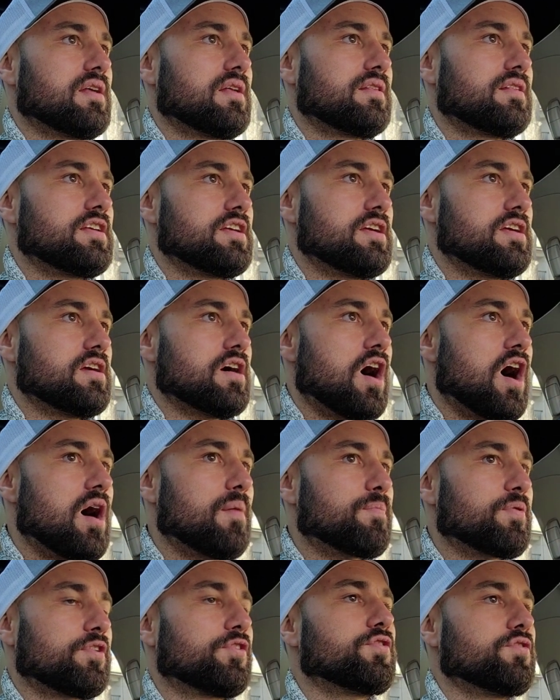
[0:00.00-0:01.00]
the
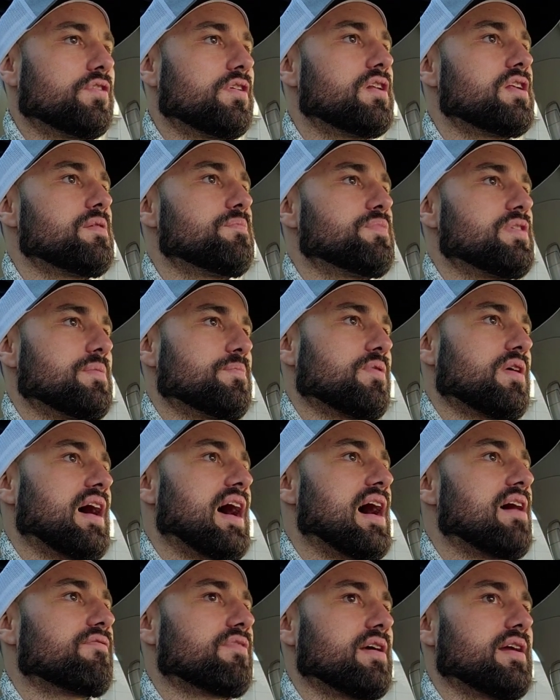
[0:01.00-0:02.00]
opportunity people
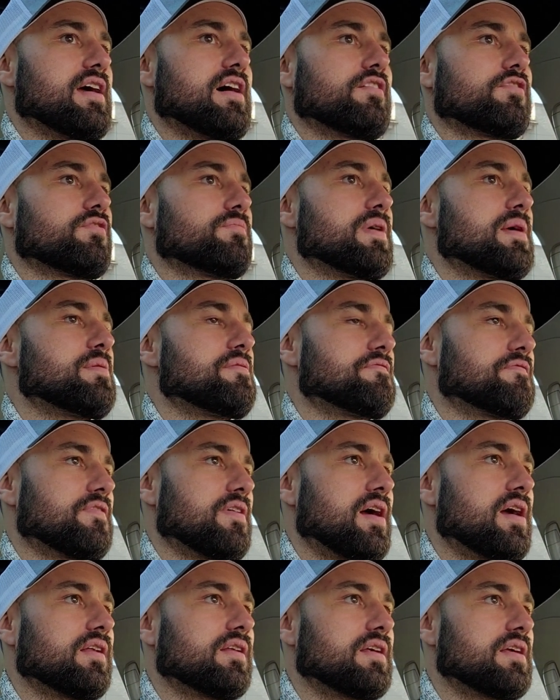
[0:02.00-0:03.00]
have right now to maybe
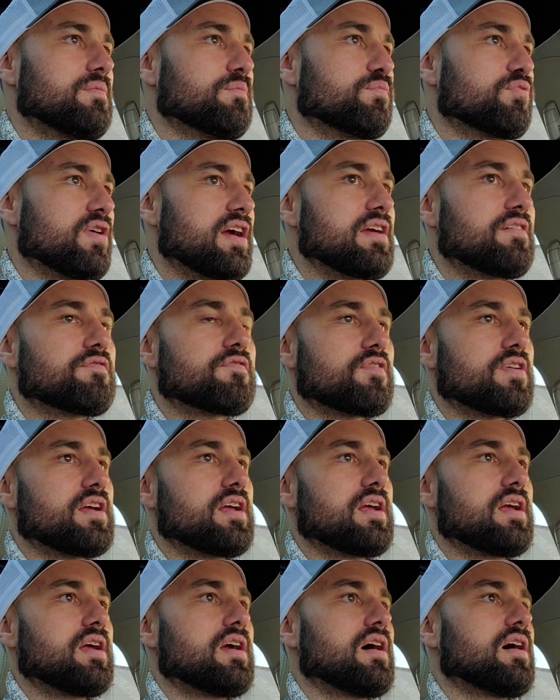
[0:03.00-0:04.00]
finally break
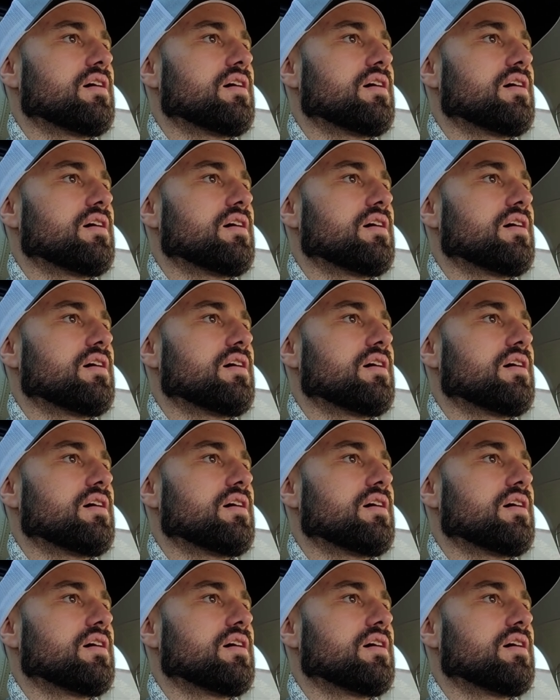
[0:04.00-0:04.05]
free